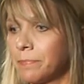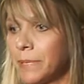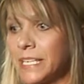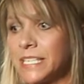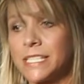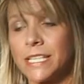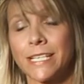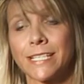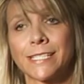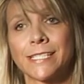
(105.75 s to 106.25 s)

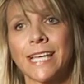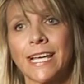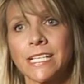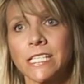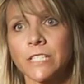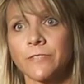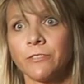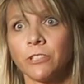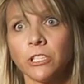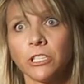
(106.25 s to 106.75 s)
be
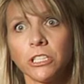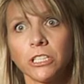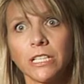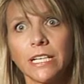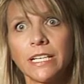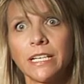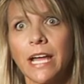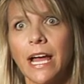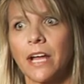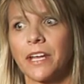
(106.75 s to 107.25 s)

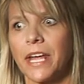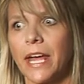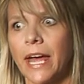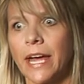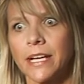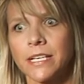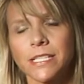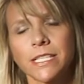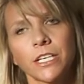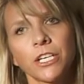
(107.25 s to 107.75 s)
successful and how
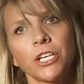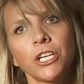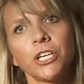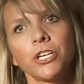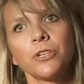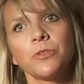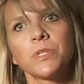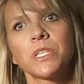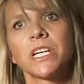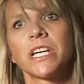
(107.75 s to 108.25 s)
to
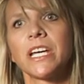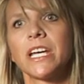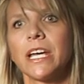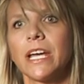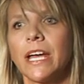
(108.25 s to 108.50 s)
execute,